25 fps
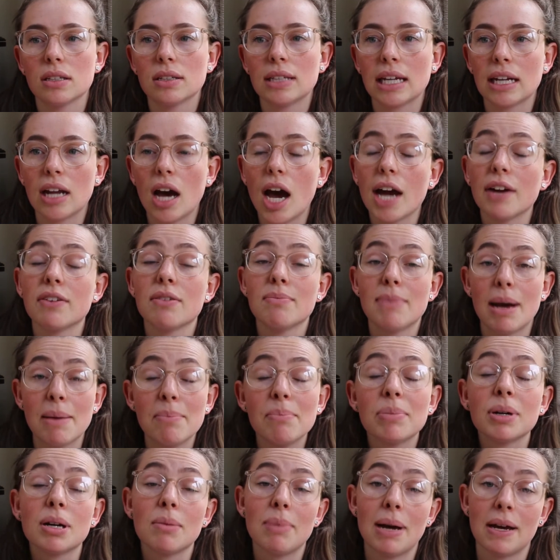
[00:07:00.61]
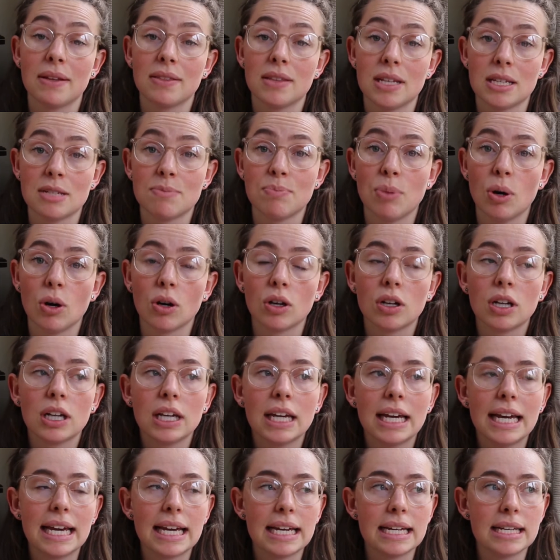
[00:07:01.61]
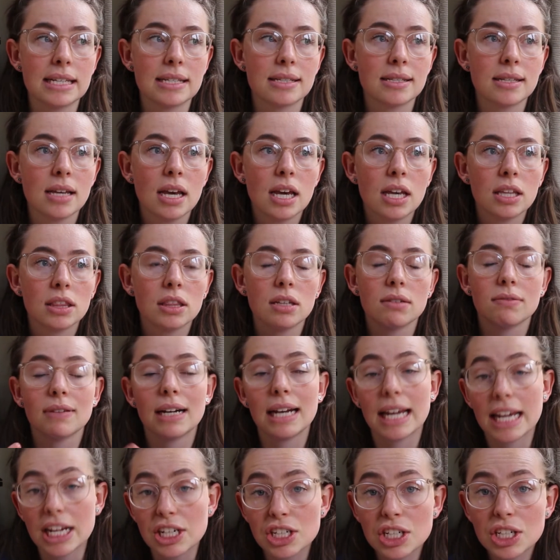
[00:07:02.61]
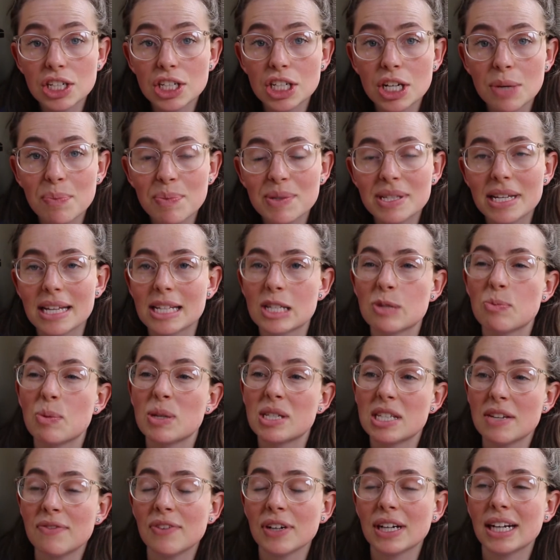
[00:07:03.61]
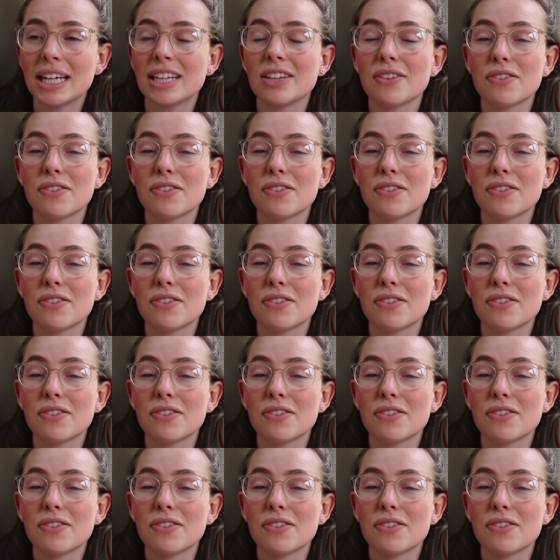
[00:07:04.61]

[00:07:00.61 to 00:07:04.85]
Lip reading: I remember about this book is the relationships, and specifically the